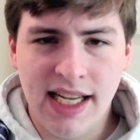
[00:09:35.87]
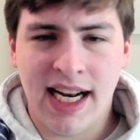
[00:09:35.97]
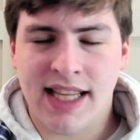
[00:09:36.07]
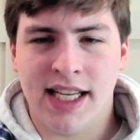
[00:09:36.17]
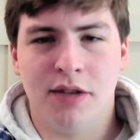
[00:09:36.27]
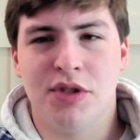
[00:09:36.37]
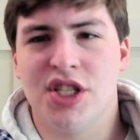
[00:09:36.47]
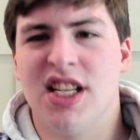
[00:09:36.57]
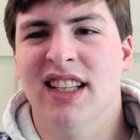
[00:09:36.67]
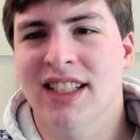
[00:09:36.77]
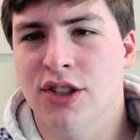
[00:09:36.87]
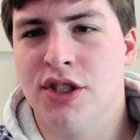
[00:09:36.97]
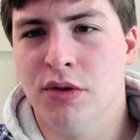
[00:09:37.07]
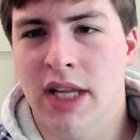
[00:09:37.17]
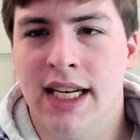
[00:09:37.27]
And I think it was just a little
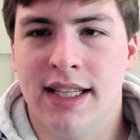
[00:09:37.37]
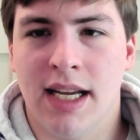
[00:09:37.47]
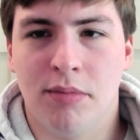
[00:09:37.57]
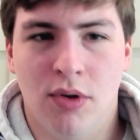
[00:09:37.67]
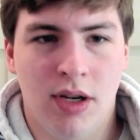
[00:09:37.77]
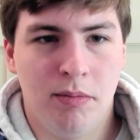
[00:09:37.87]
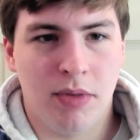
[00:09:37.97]
too late at that point